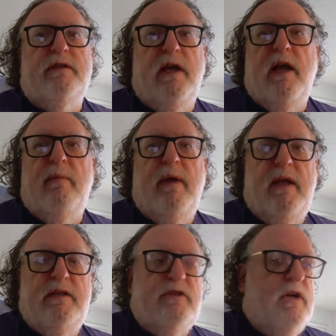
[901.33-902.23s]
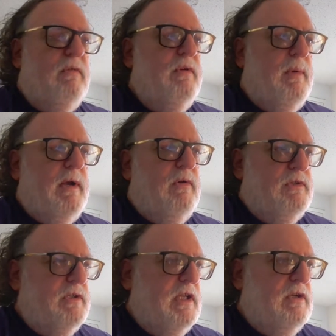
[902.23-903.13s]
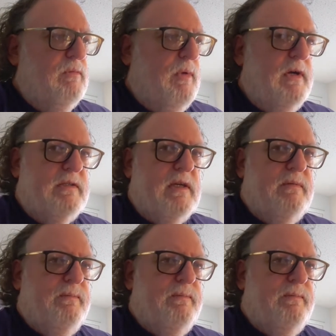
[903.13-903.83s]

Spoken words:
I am a discovery writer, I'll just get to a point, it's like,